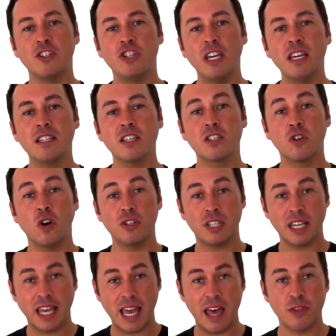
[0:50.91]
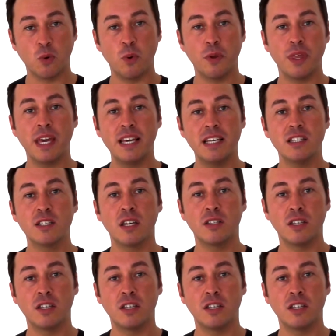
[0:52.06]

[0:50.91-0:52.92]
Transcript: Jesus got together with his